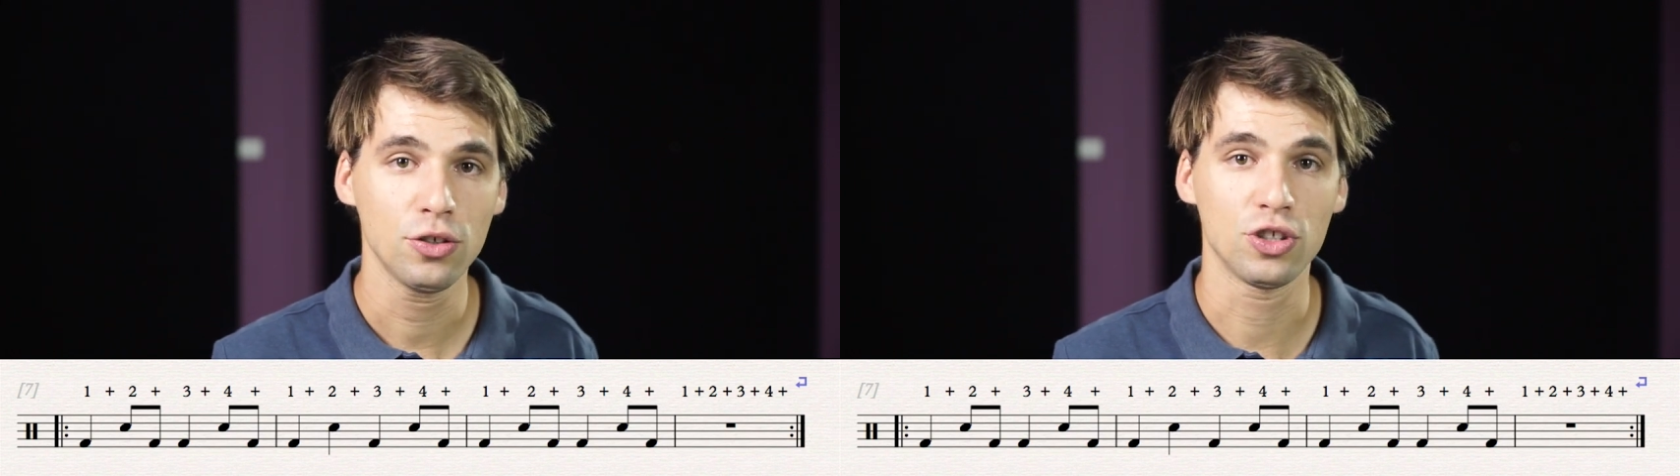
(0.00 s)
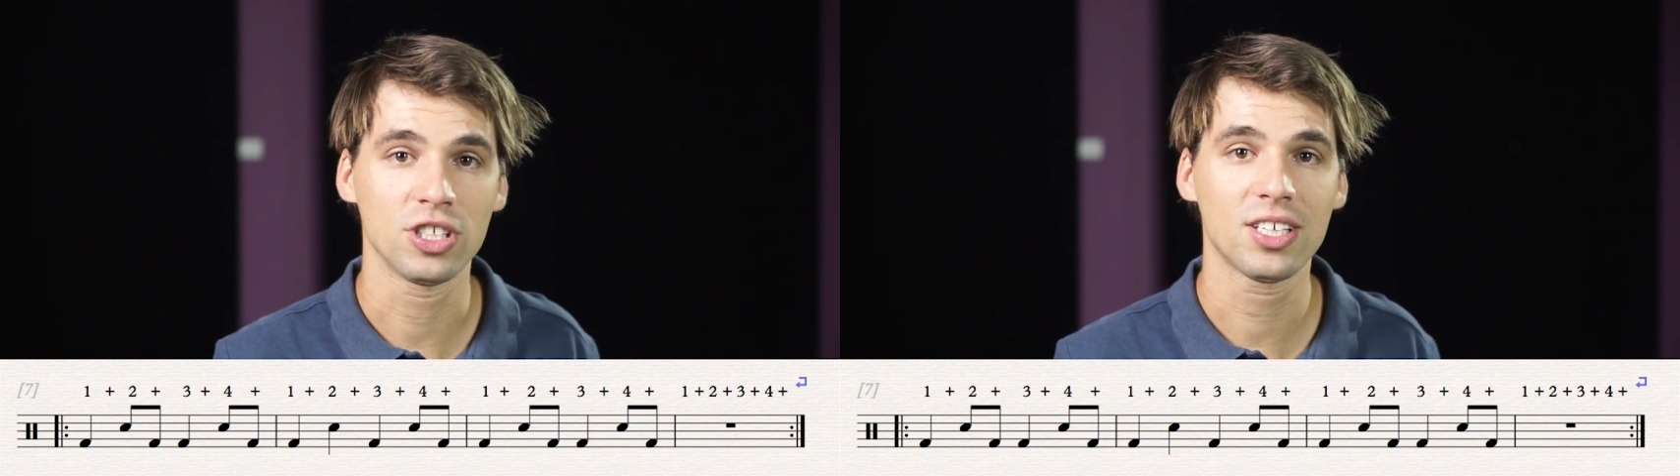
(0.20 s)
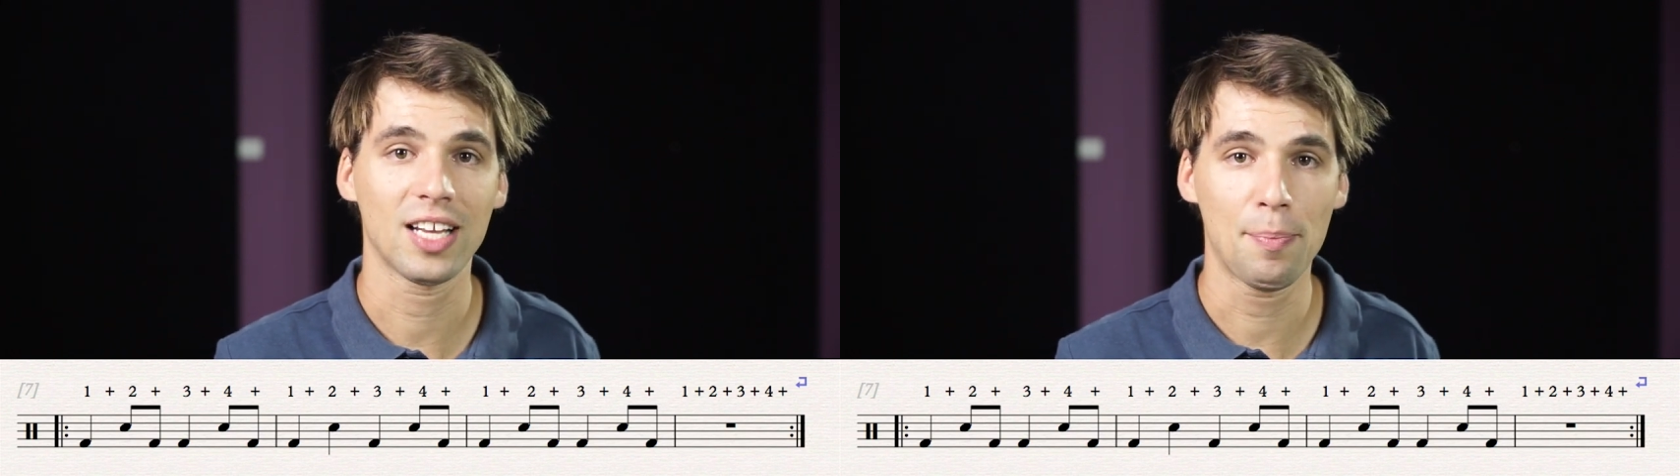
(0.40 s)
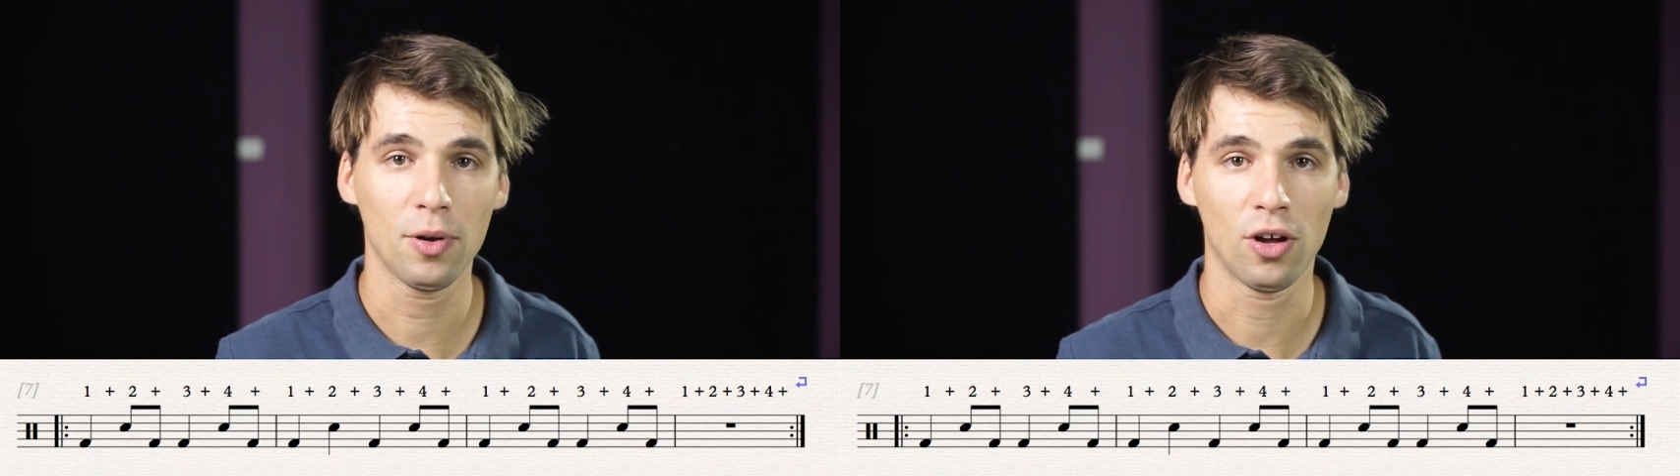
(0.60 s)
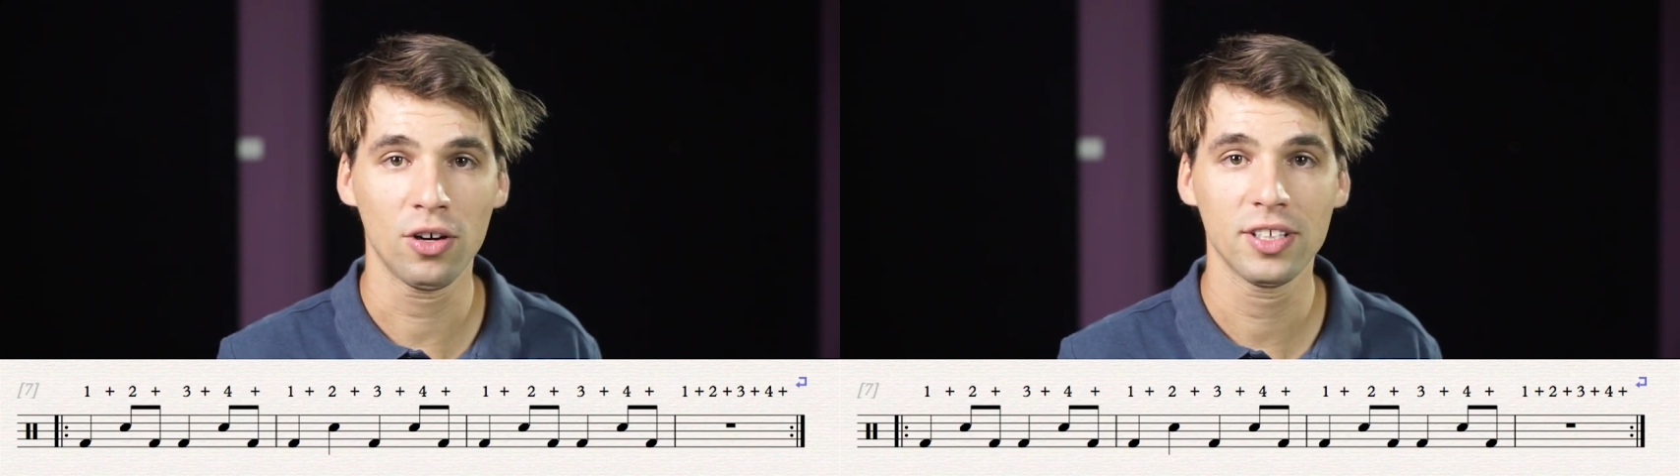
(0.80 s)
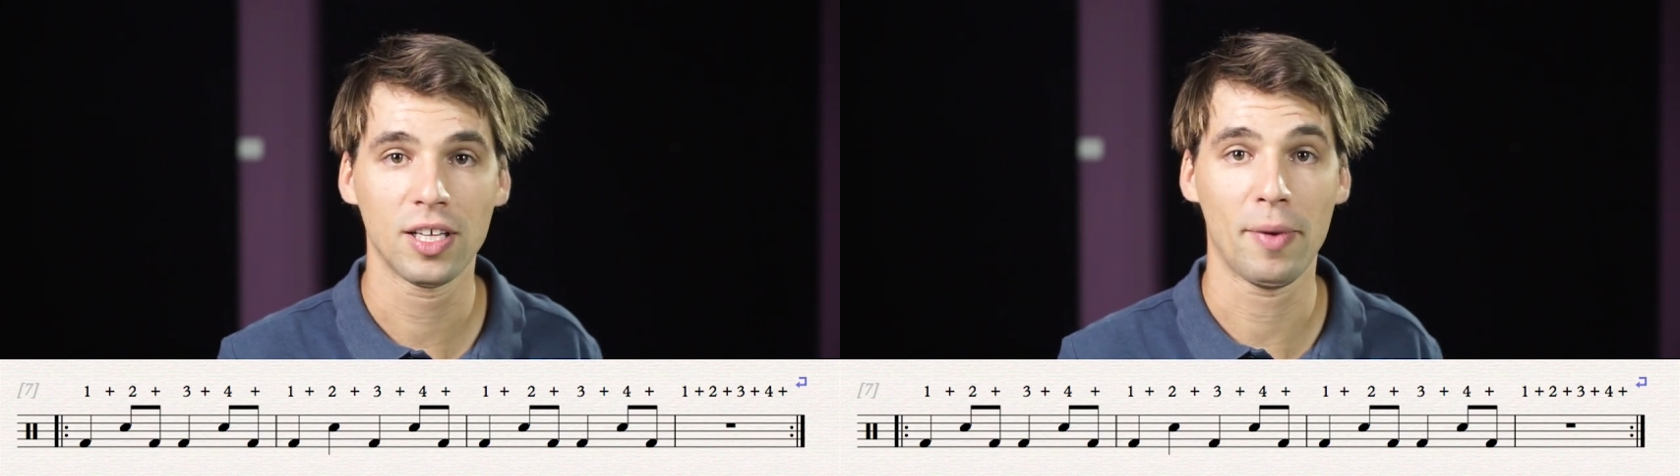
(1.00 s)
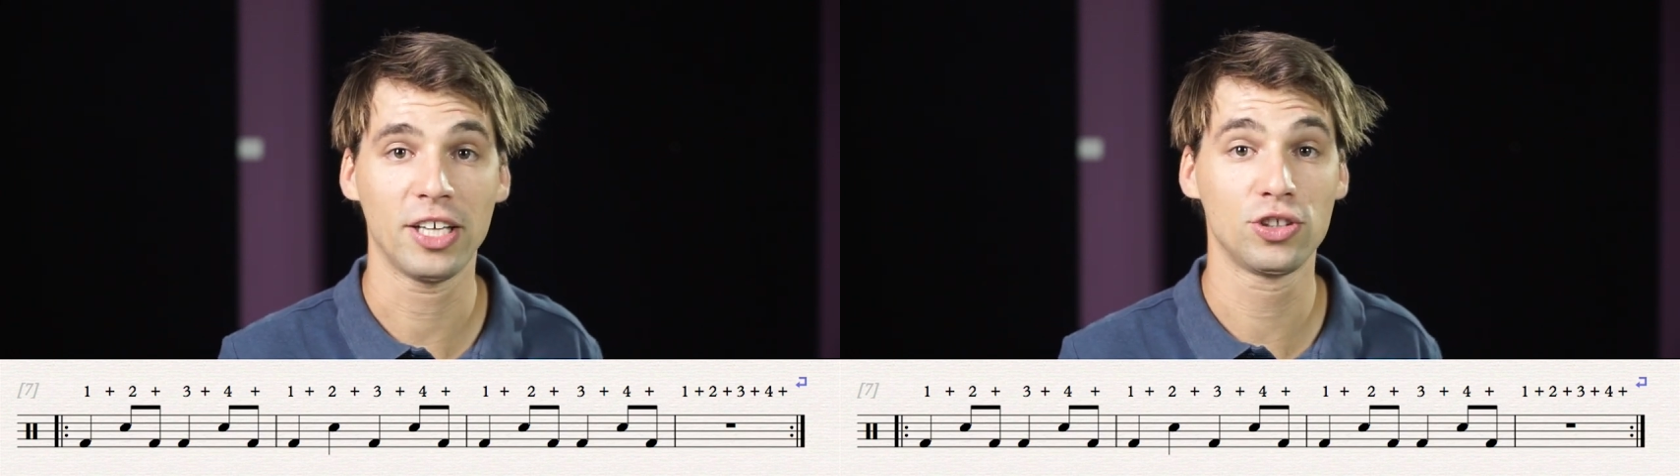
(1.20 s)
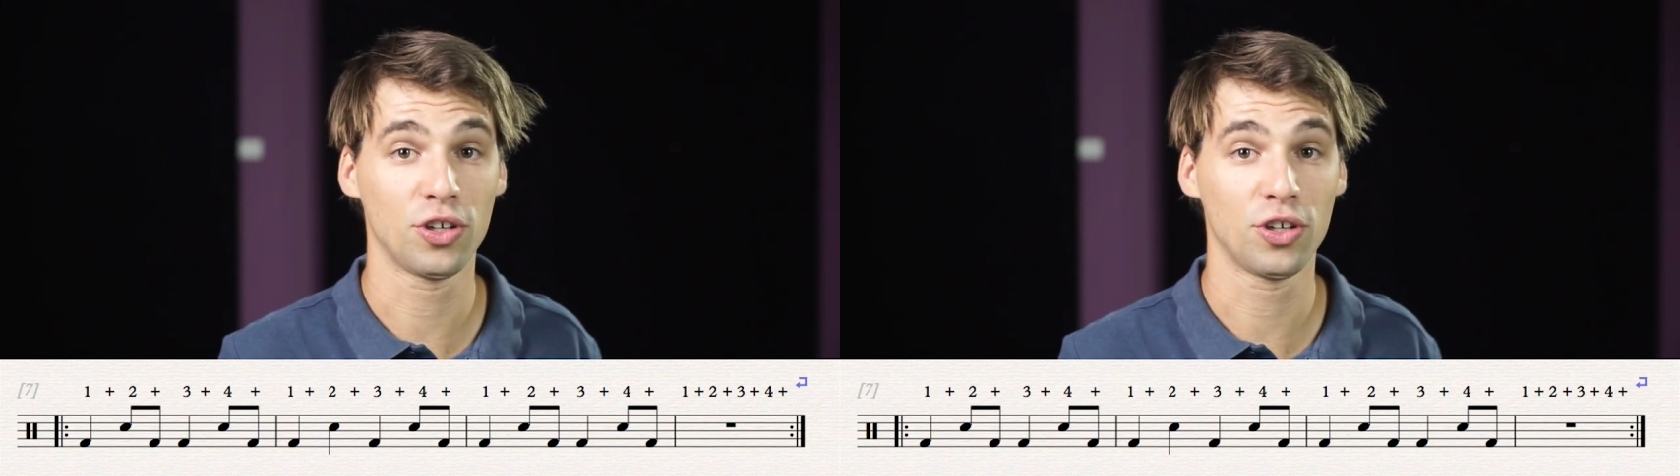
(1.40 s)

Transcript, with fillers: you just clap along to make sure